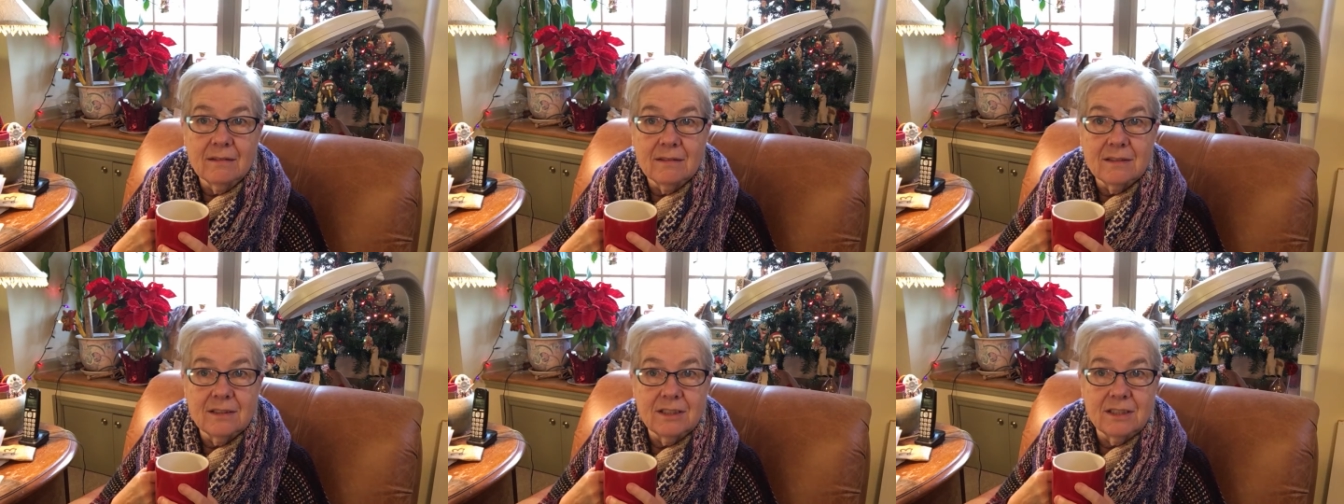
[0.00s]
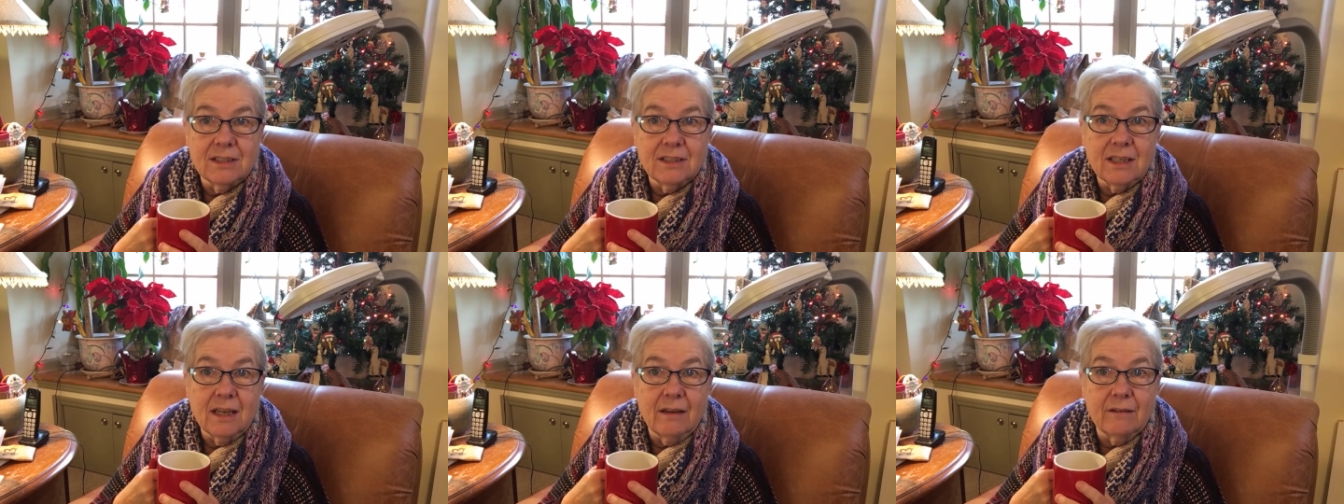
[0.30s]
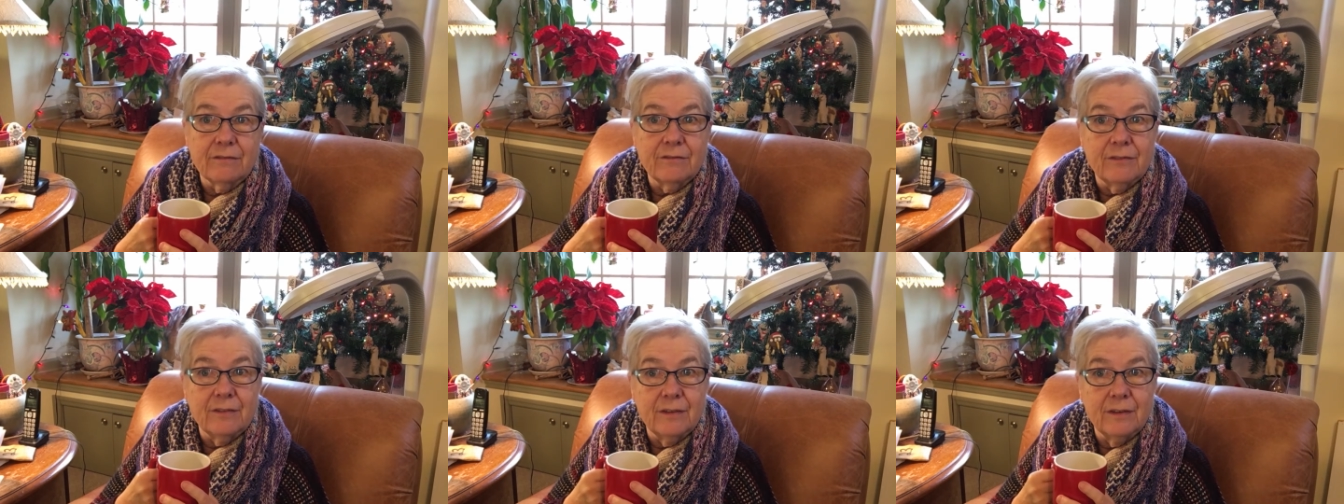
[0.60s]

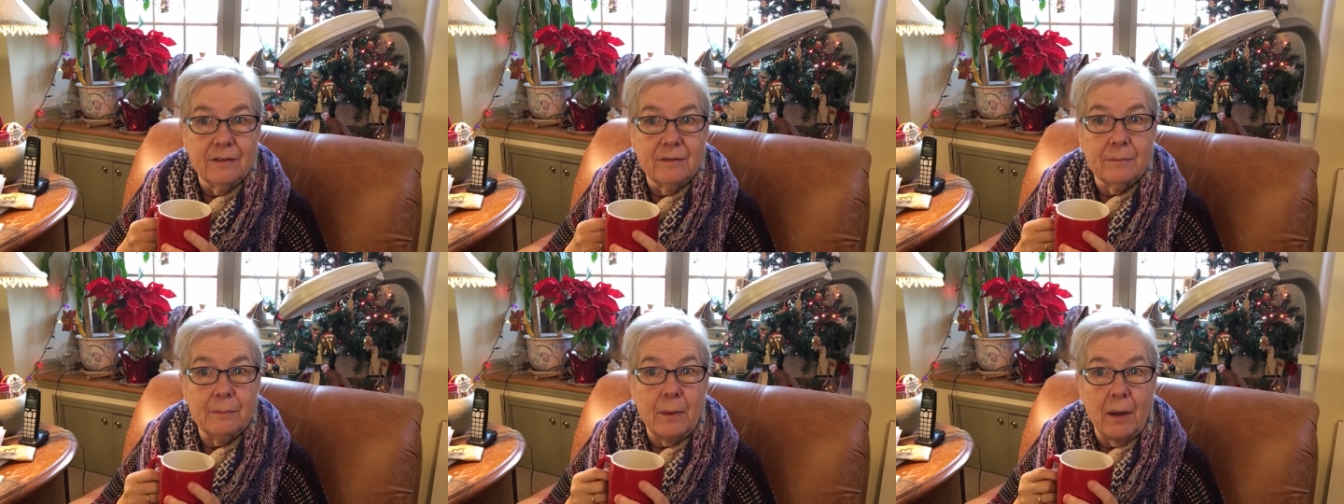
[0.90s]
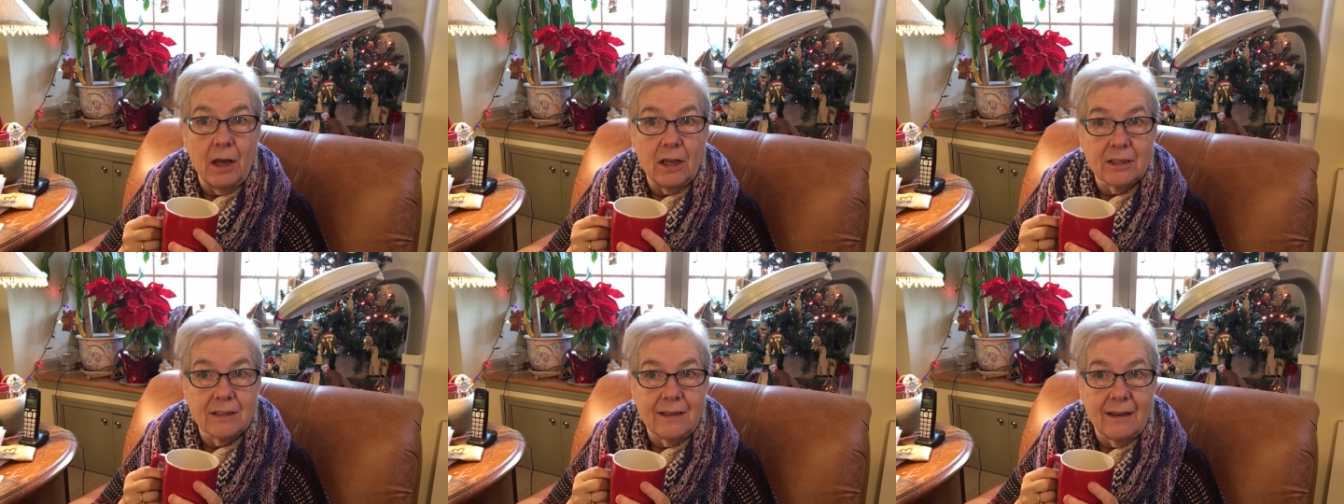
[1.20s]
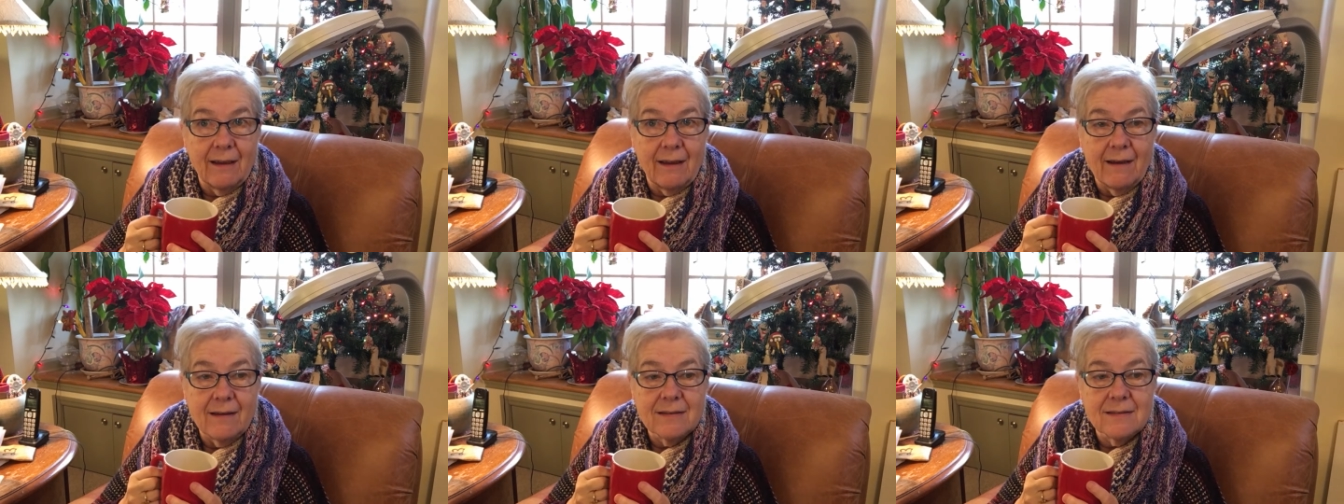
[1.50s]
Stuff
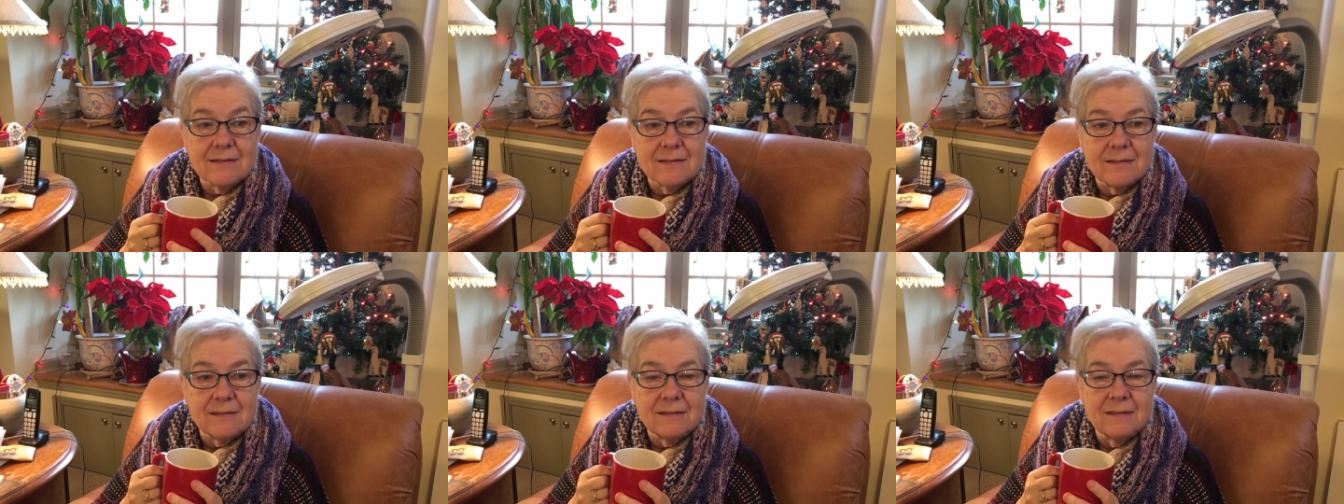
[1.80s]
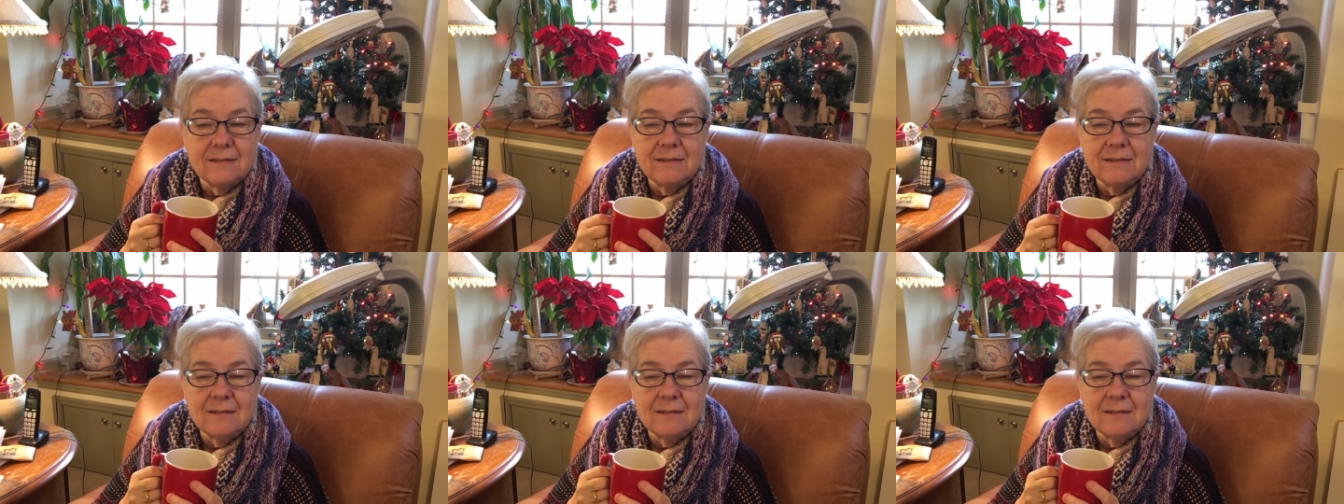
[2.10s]
podcast.